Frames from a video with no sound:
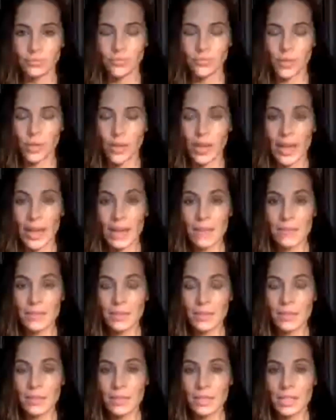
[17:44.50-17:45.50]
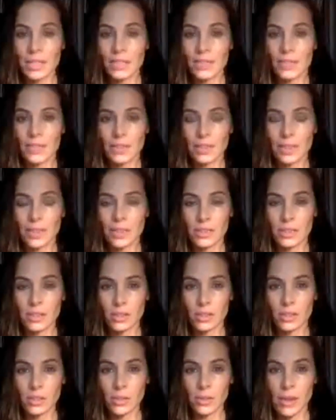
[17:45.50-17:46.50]
Perhaps some of these feelings
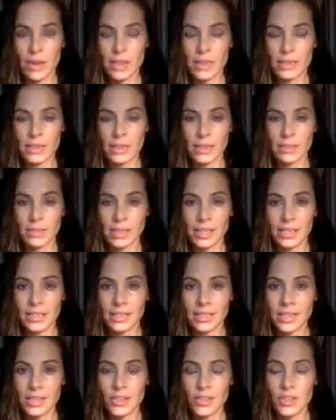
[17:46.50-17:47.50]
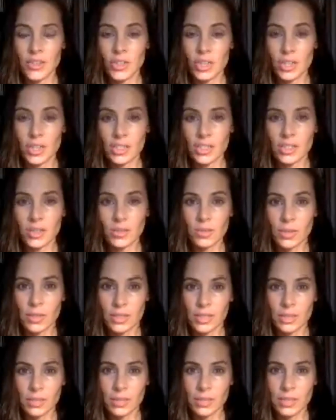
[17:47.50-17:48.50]
are arising because they just
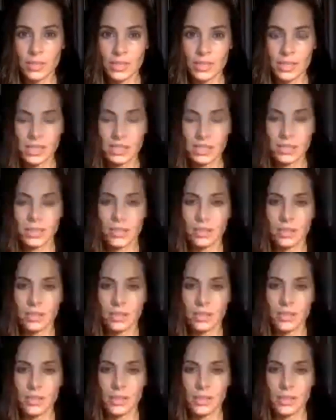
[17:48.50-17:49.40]
want to be seen.